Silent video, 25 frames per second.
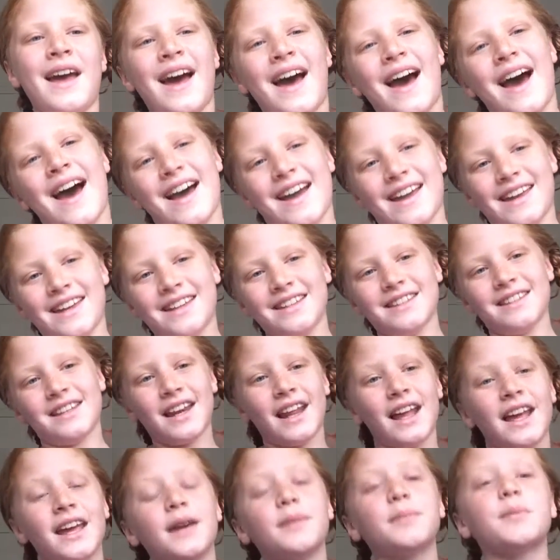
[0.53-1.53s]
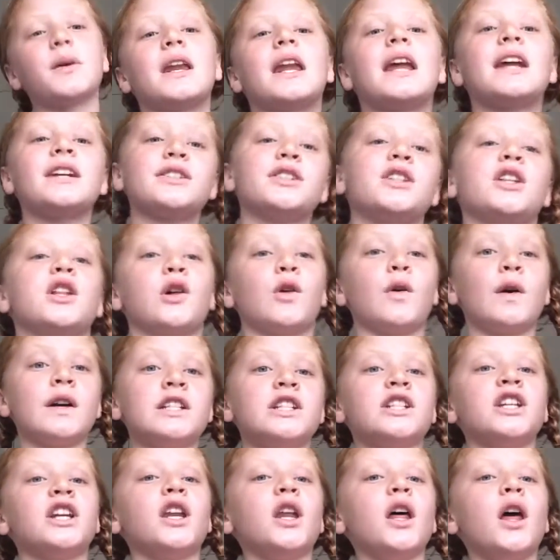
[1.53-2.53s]
Hi, today I'm going to answer the
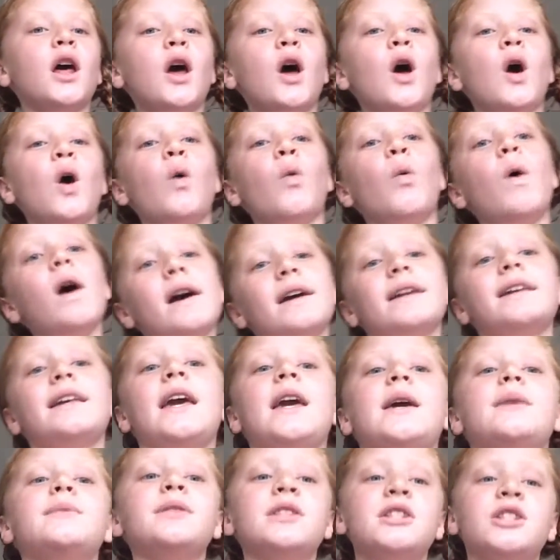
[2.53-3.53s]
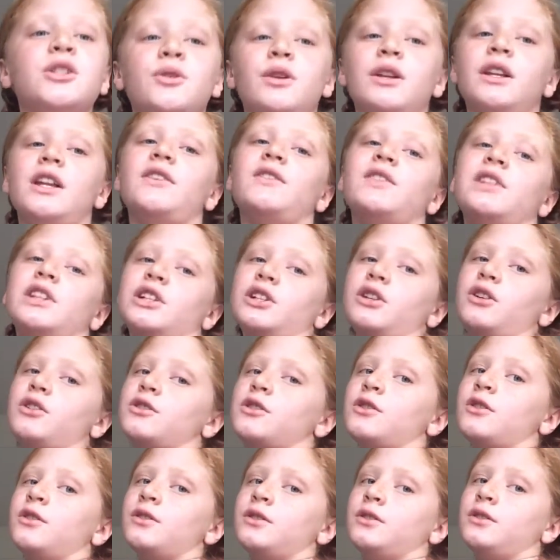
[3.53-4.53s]
question, what games do 11 year old
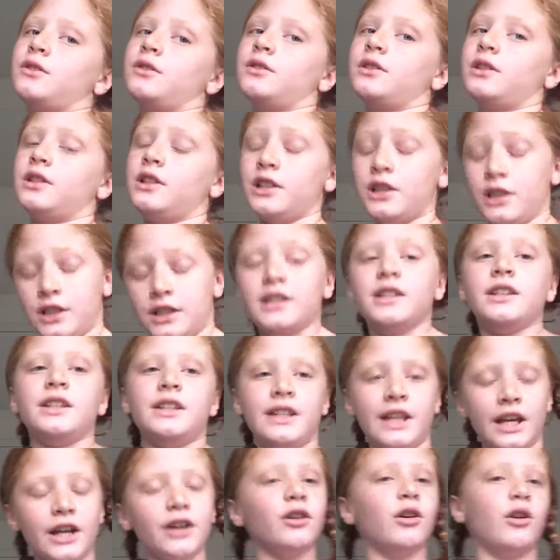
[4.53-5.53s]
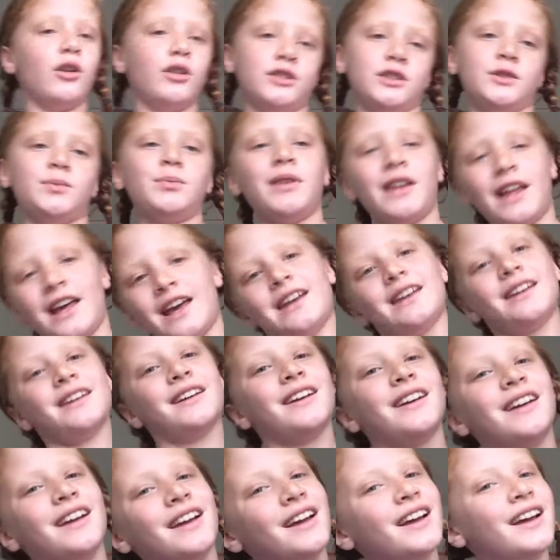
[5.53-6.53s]
year olds play? And
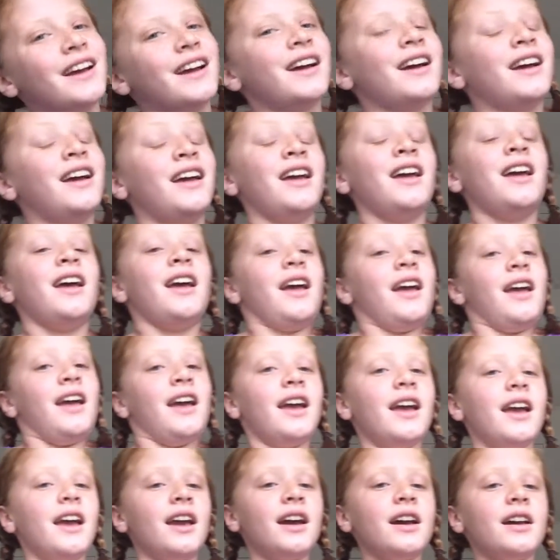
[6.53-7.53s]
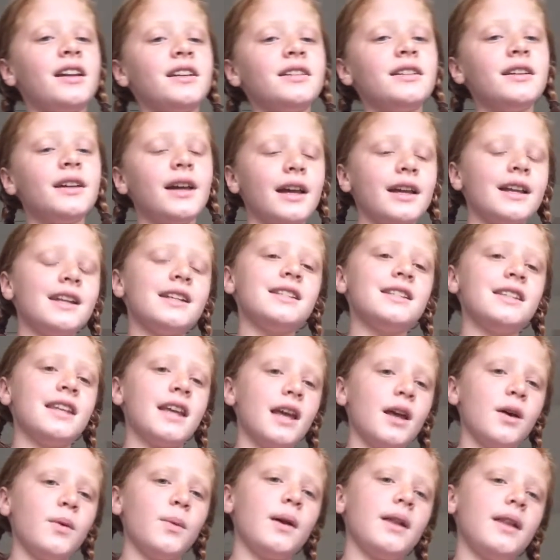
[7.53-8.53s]
I'm going to
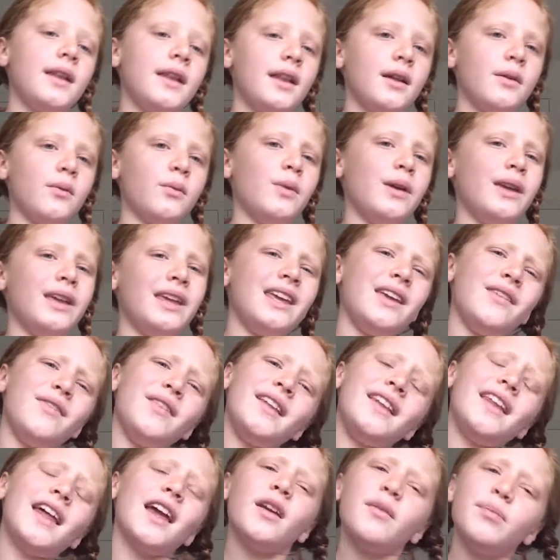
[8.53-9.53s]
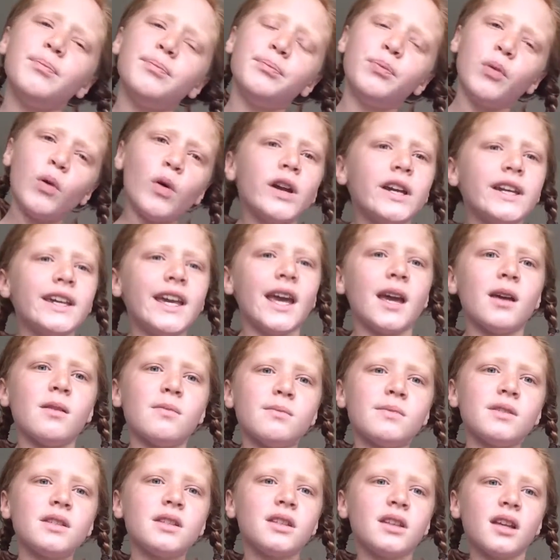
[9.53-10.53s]
say we, we even like boy
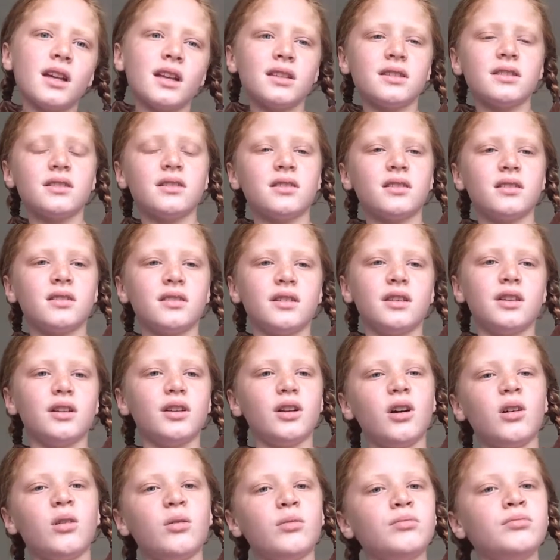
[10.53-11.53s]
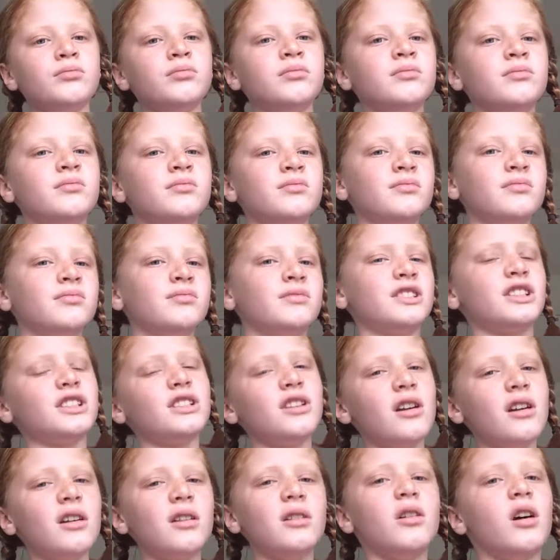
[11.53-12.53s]
games because, you know, there's
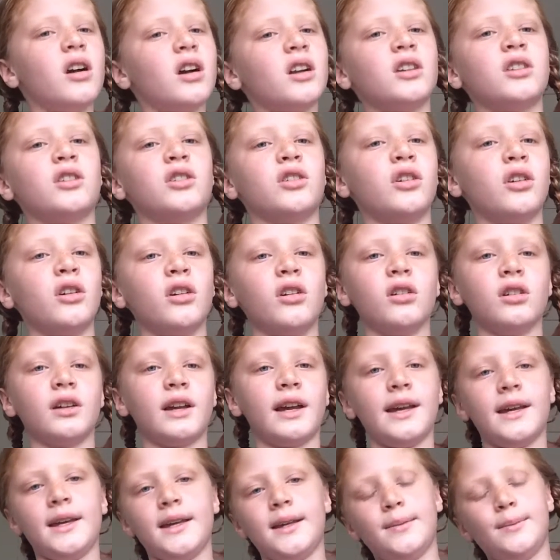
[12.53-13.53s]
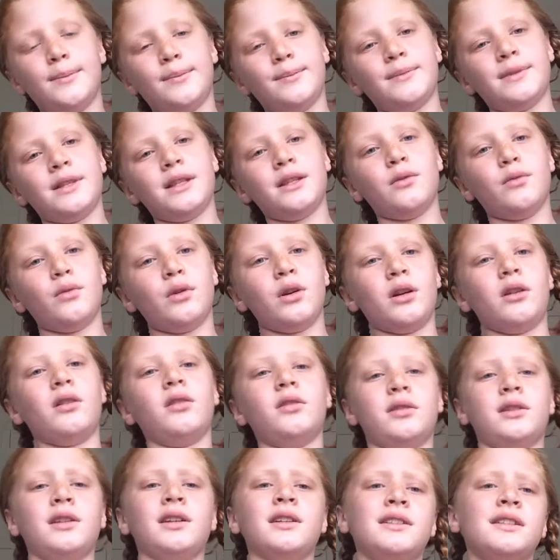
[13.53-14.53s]
not a lot of girl games in the
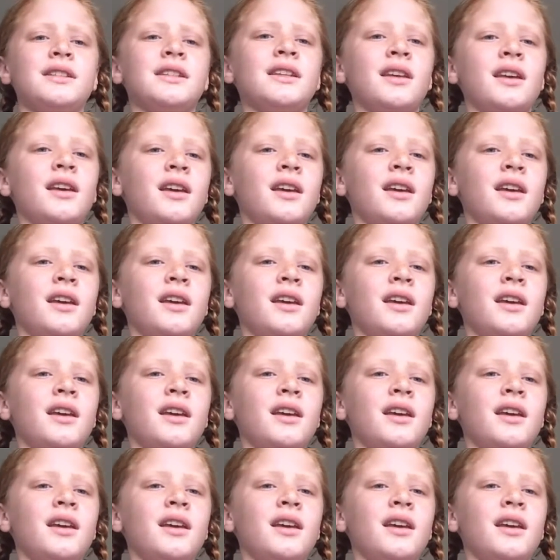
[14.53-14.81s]
world because